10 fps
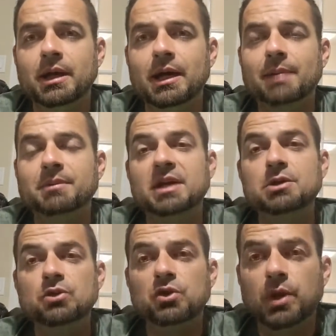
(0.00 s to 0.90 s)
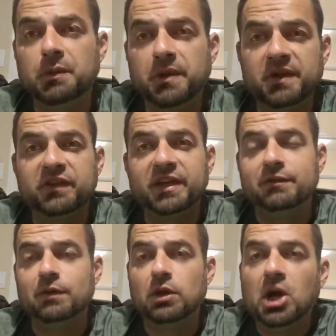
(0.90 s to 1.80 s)
Can you do it with a set
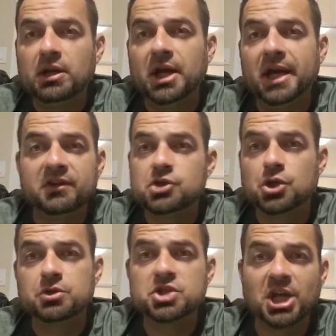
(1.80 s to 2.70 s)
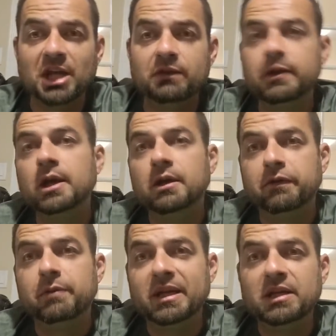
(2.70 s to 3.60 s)
of long lines and choke chains?
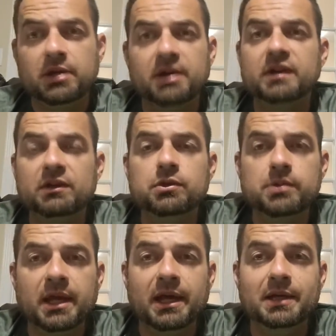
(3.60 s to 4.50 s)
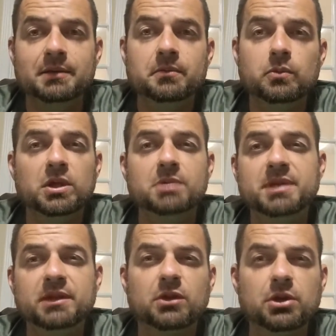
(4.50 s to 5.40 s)
For many dogs, yes, you can. Will it
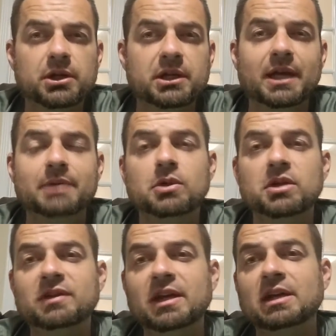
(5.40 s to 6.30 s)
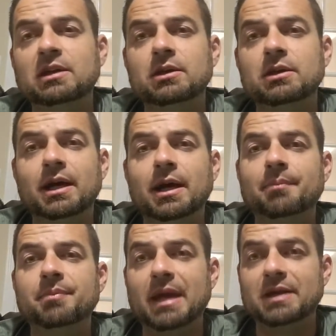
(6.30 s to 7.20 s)
be as good, and will it take
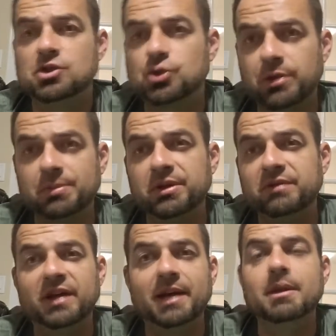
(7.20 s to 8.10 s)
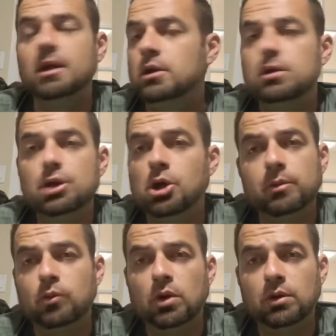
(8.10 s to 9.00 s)
as short a period of time? No,
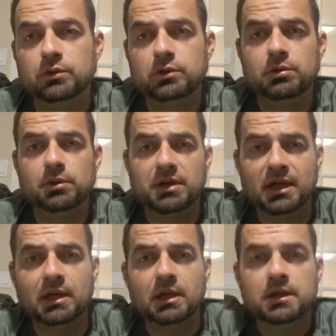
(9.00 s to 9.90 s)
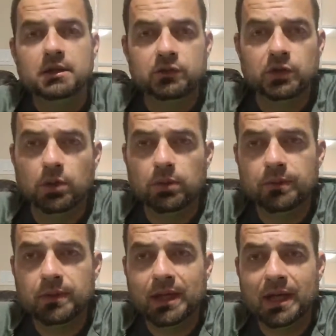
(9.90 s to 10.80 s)
it won't, okay? So,
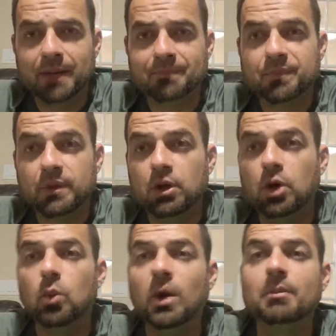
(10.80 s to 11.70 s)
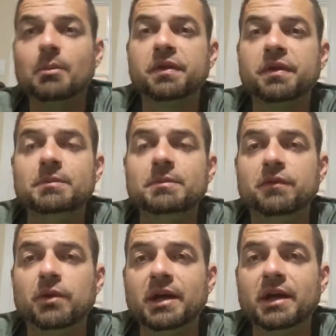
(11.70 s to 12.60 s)
one more thing
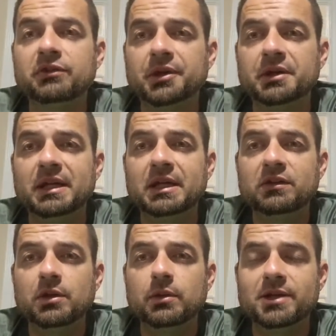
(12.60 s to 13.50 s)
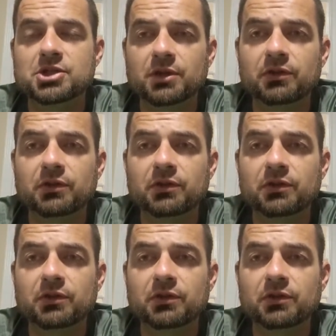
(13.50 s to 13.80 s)
before I start getting to the questions.